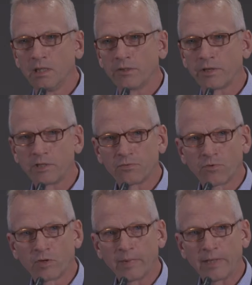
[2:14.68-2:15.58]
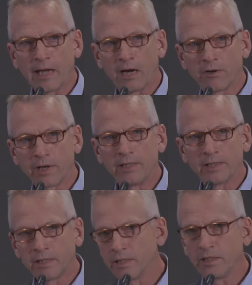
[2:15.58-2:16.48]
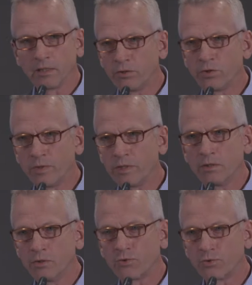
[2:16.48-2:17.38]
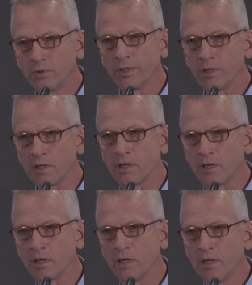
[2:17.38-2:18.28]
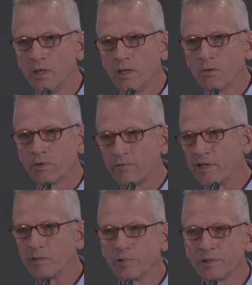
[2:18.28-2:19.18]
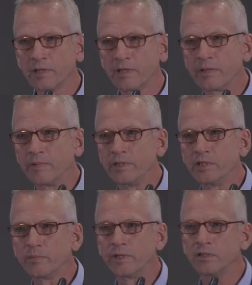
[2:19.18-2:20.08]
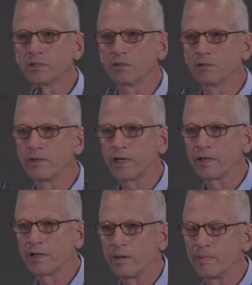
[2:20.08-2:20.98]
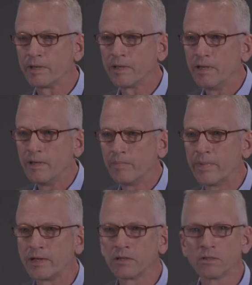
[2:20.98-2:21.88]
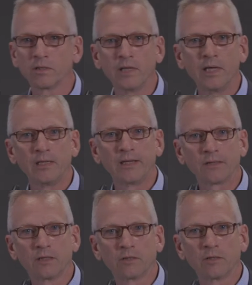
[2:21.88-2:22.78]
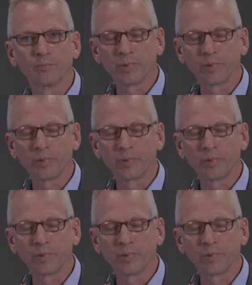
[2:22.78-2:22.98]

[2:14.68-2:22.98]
transforming our identity into who we truly are were available to them, and these means include economic, medical, technical,